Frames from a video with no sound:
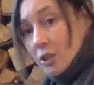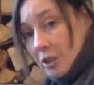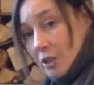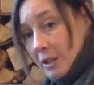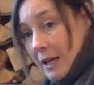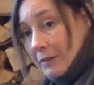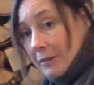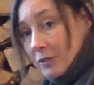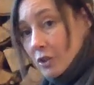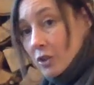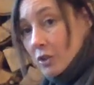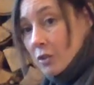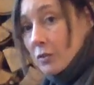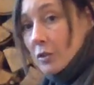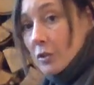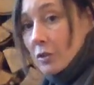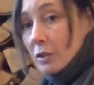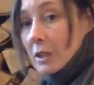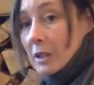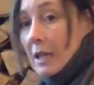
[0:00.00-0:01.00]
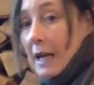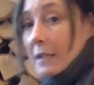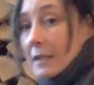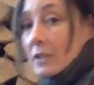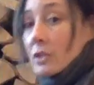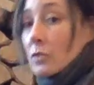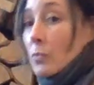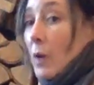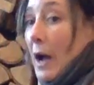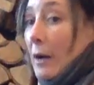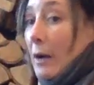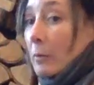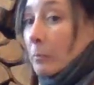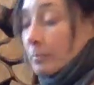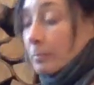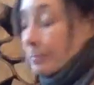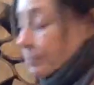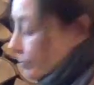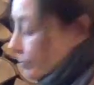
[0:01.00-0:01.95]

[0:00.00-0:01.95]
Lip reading: So you have to do the other leg as well.